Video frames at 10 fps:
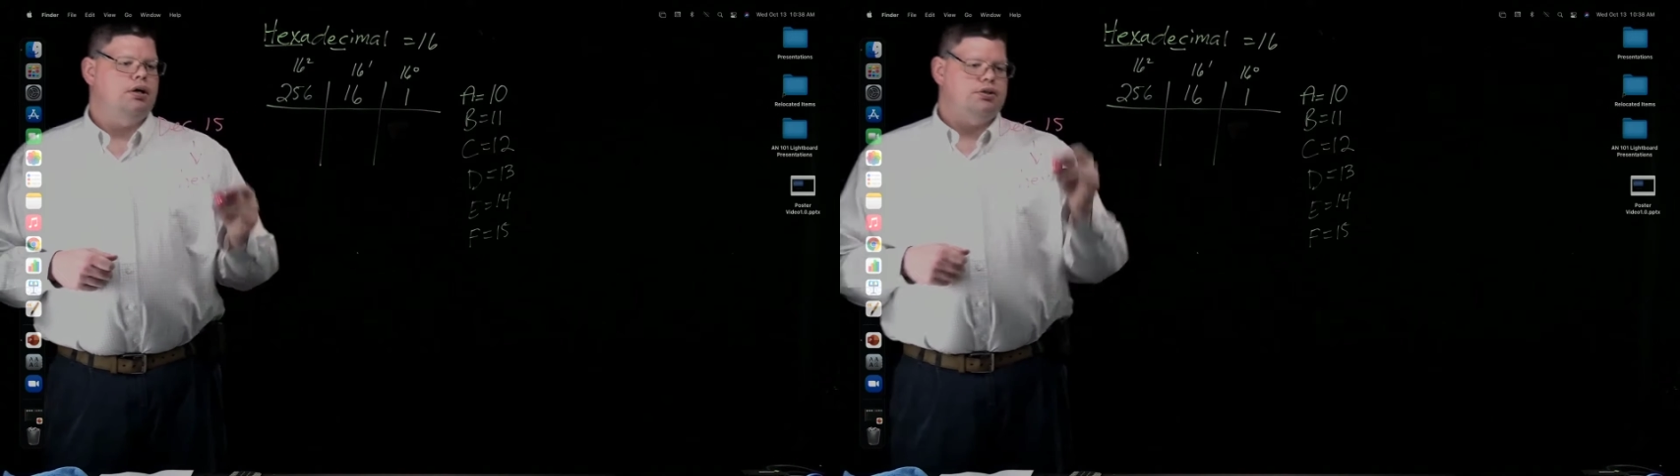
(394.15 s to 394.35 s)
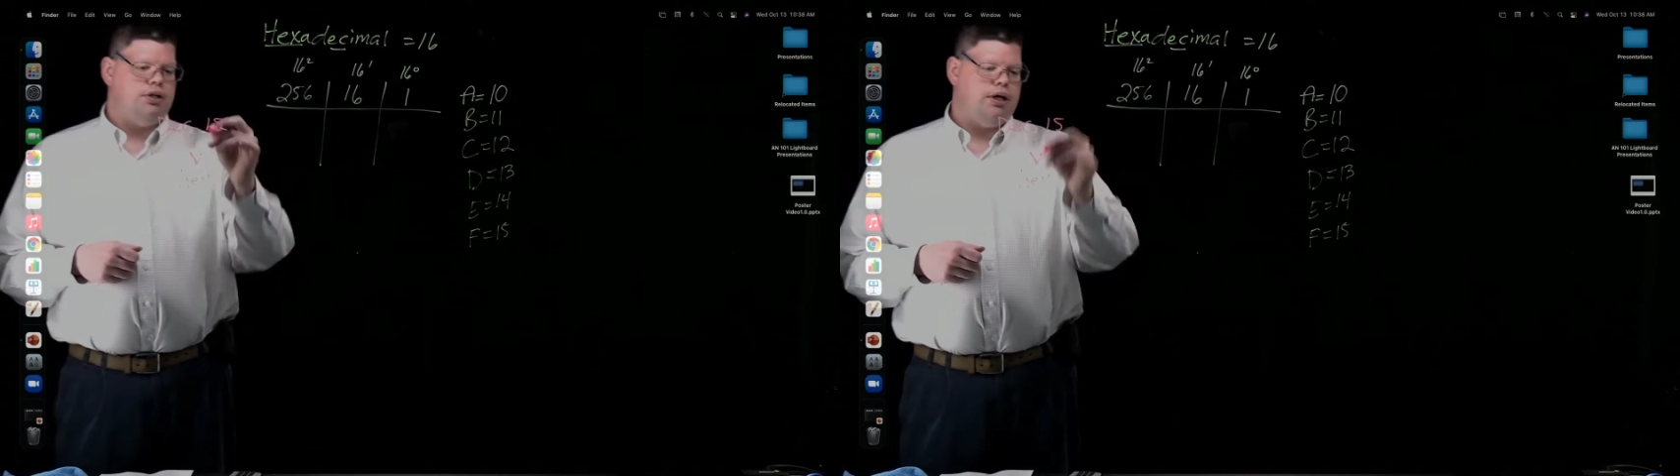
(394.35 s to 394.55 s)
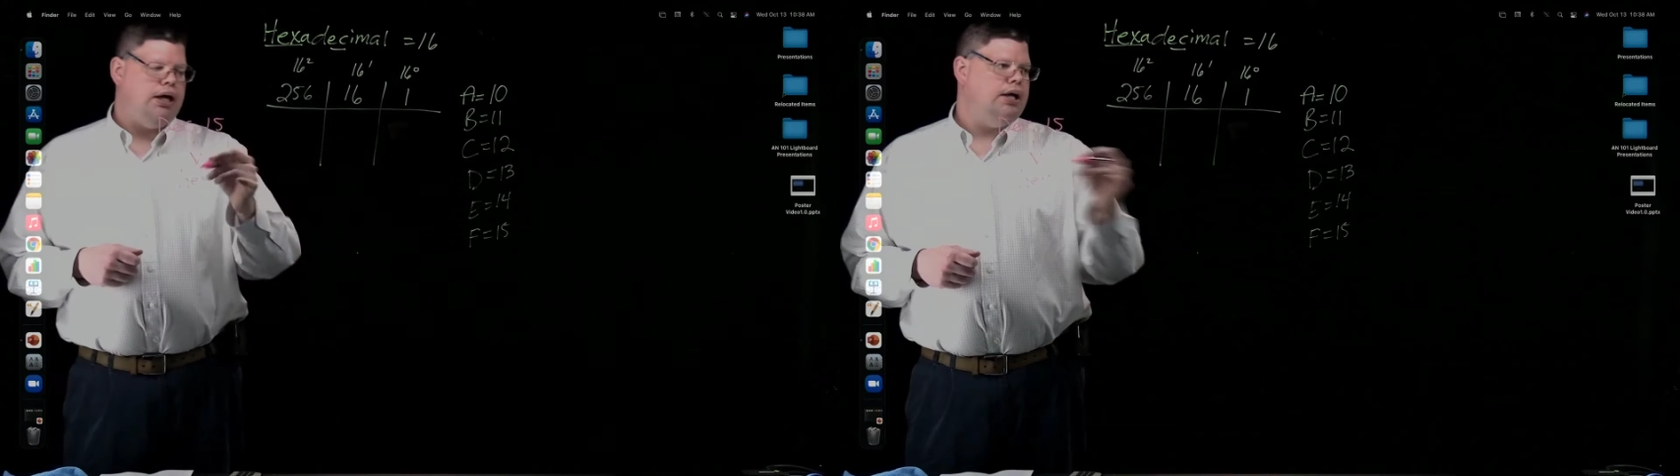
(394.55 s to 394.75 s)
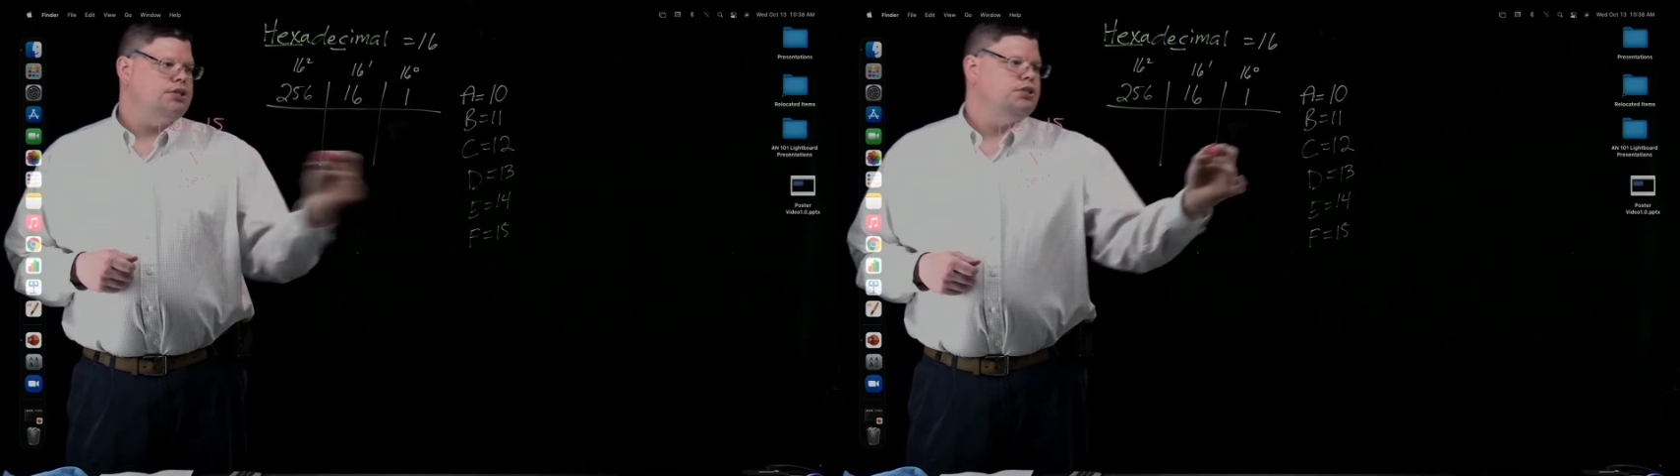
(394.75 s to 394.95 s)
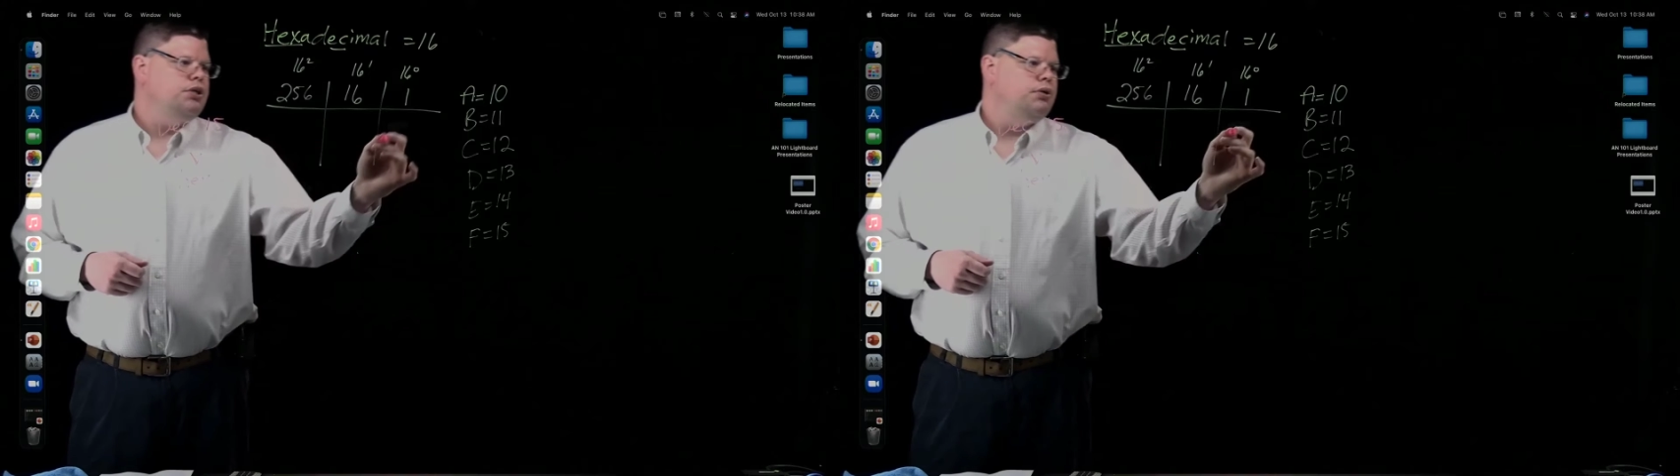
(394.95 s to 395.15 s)
to
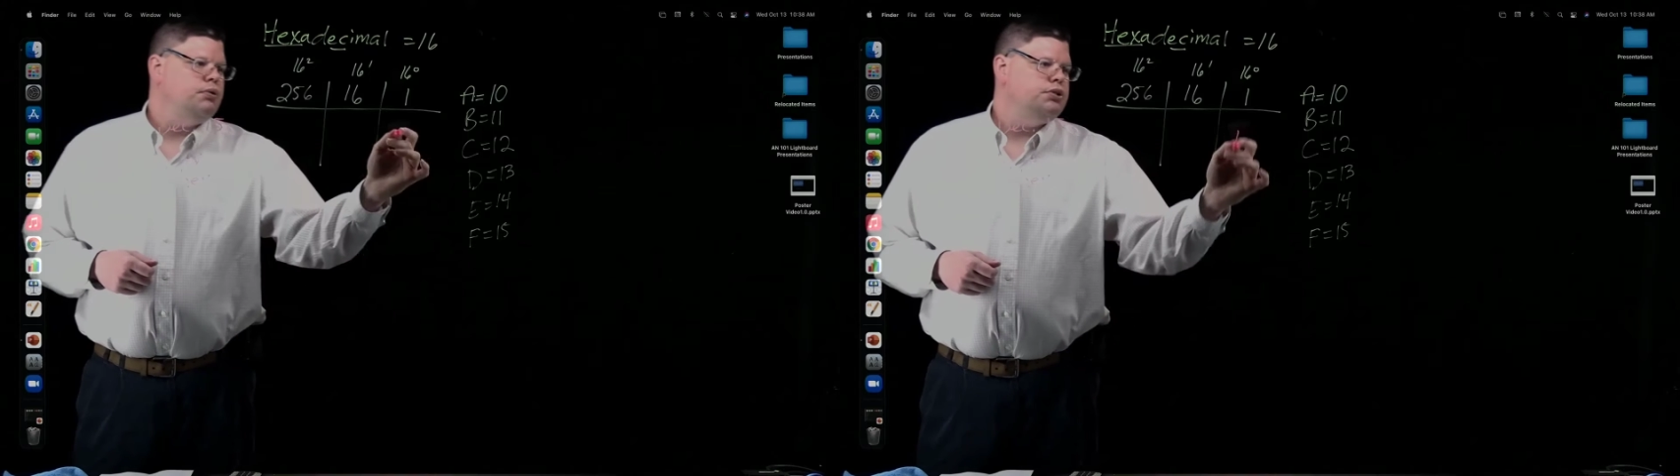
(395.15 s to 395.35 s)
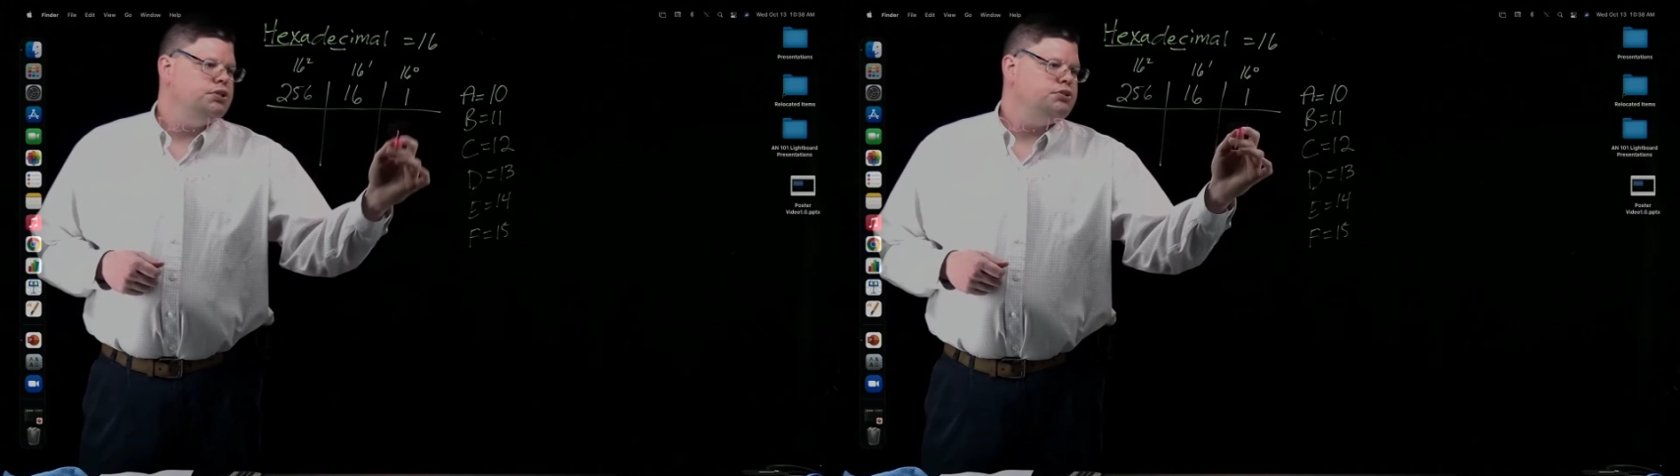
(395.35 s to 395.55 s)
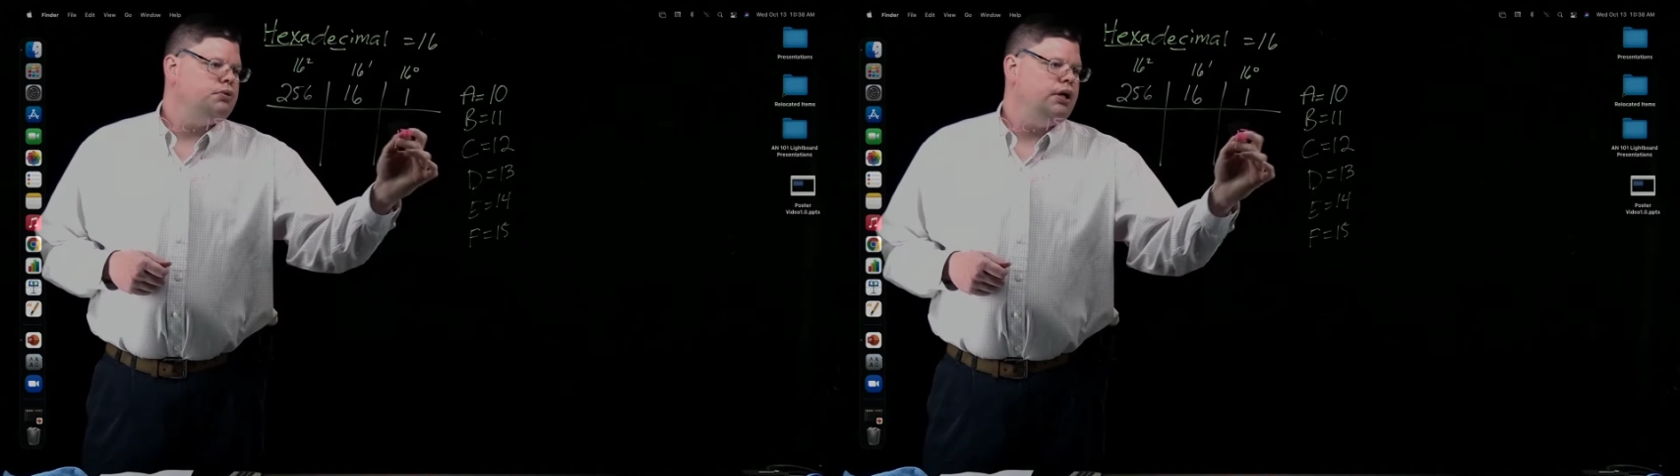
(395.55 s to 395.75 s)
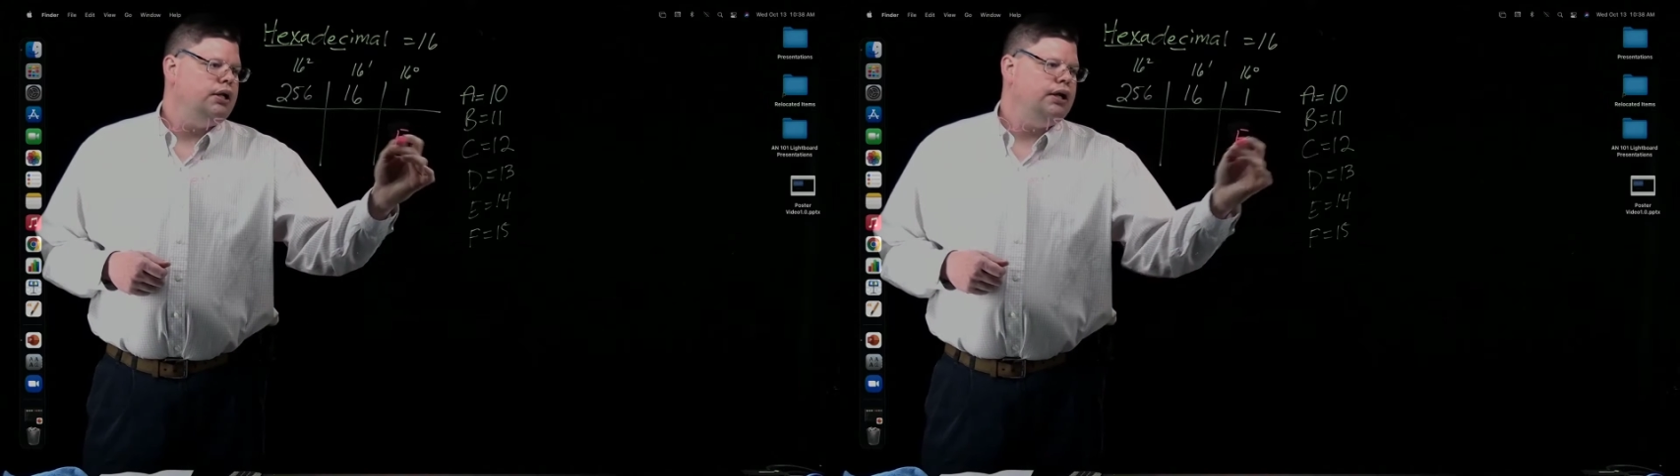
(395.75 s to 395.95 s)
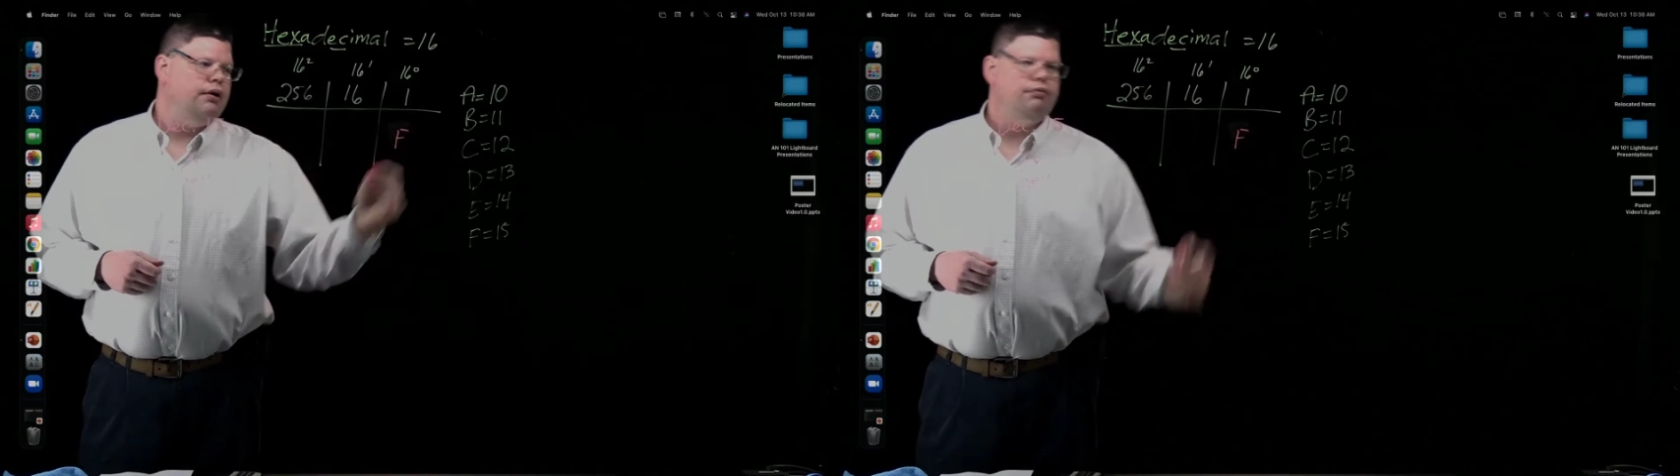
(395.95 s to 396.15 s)
hex, you would just
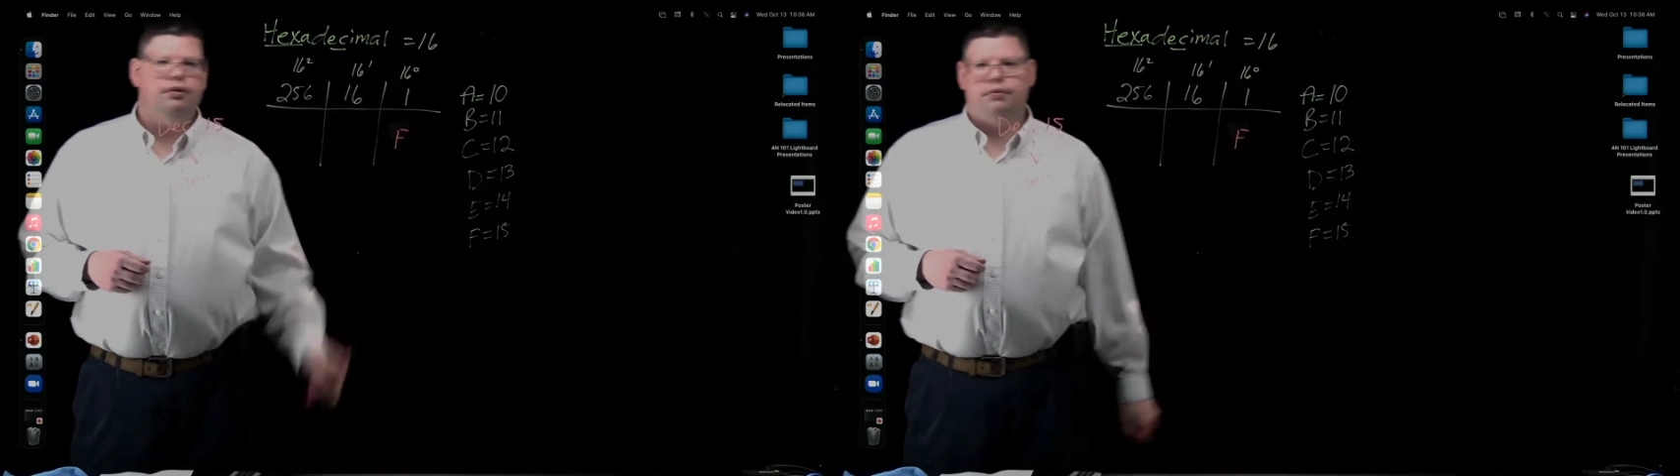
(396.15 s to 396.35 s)
write F.